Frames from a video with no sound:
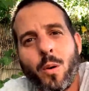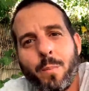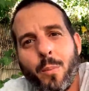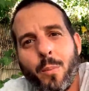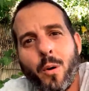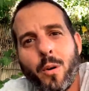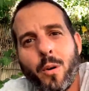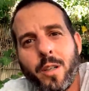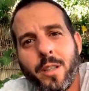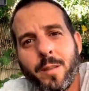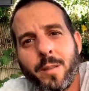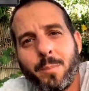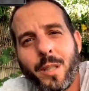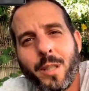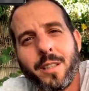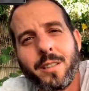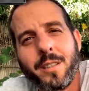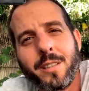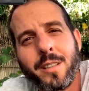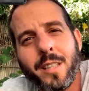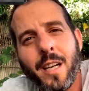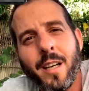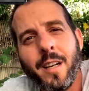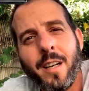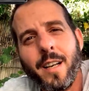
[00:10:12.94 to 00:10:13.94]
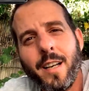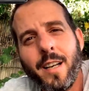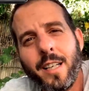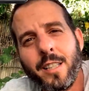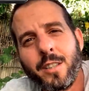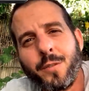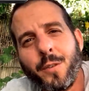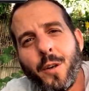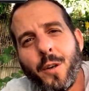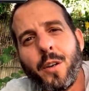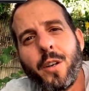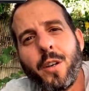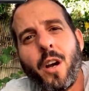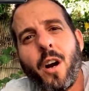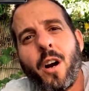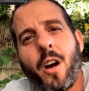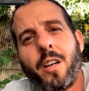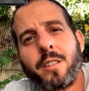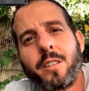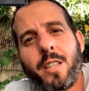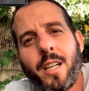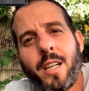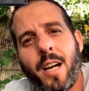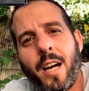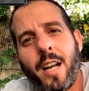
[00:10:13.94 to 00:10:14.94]
important, because it's very
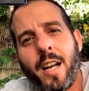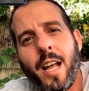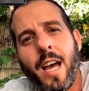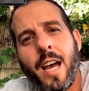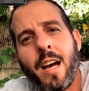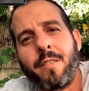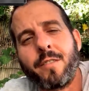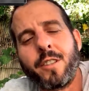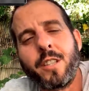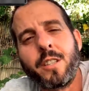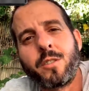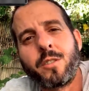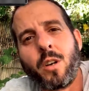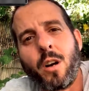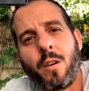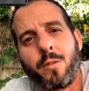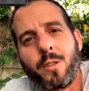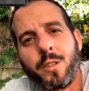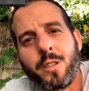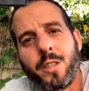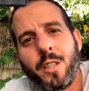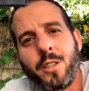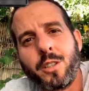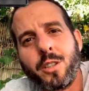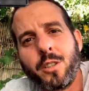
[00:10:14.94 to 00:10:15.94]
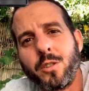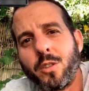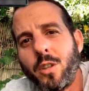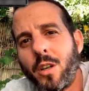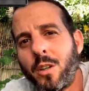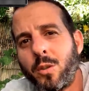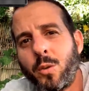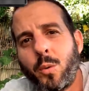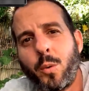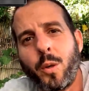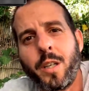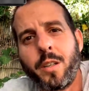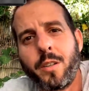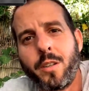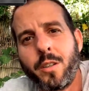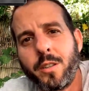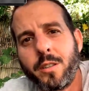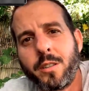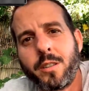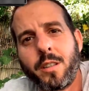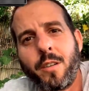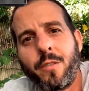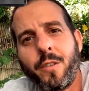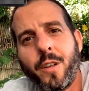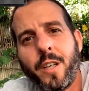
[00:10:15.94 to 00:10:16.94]
hard to kind of have these conversations on Twitter
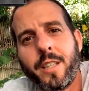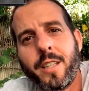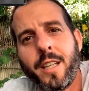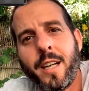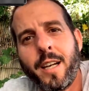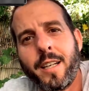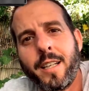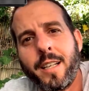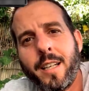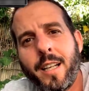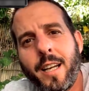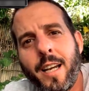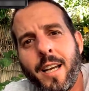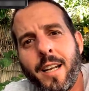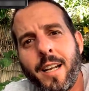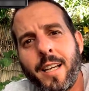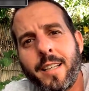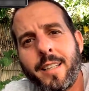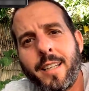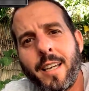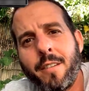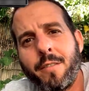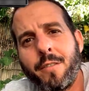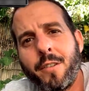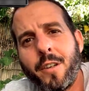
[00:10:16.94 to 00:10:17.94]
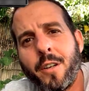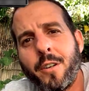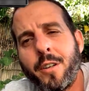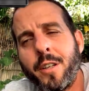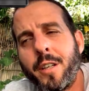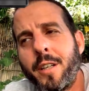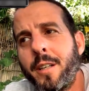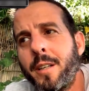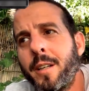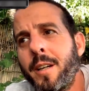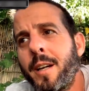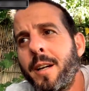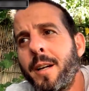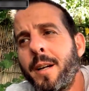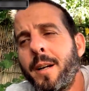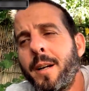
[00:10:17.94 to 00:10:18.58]
and stuff like that, and I get very